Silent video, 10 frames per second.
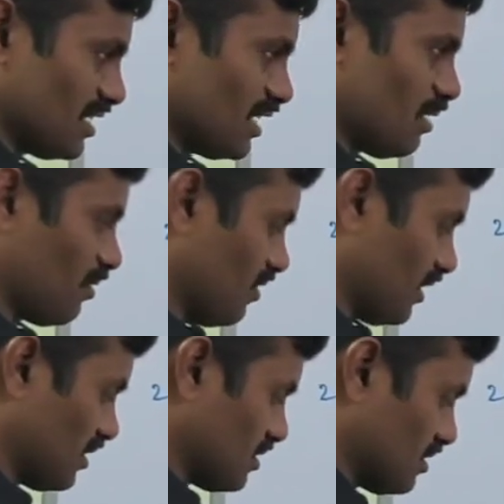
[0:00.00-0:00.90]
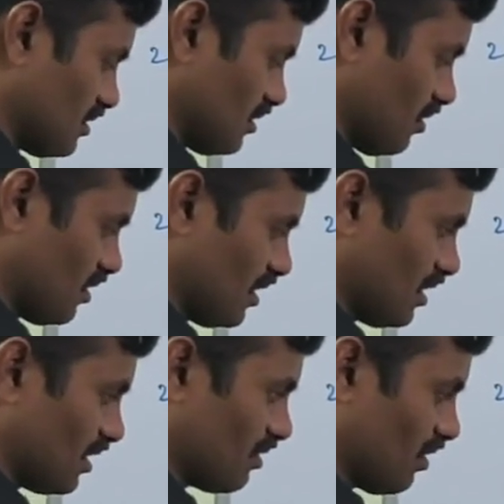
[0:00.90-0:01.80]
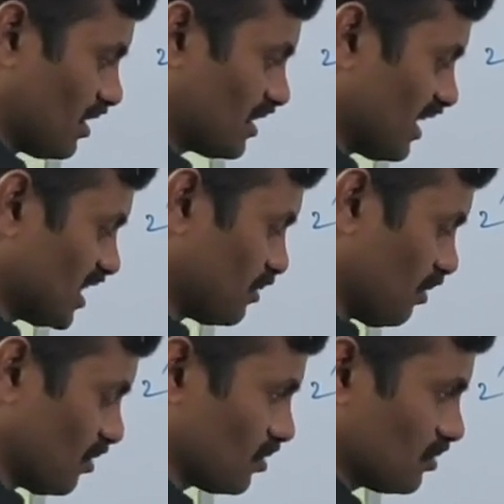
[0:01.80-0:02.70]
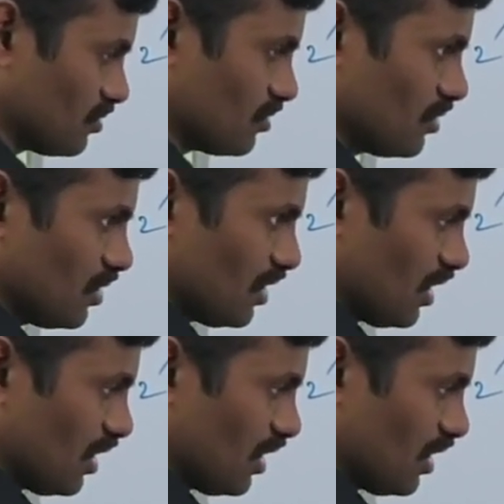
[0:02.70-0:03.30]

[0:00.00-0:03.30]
I am not saying common factors. Now here, what is the greatest power?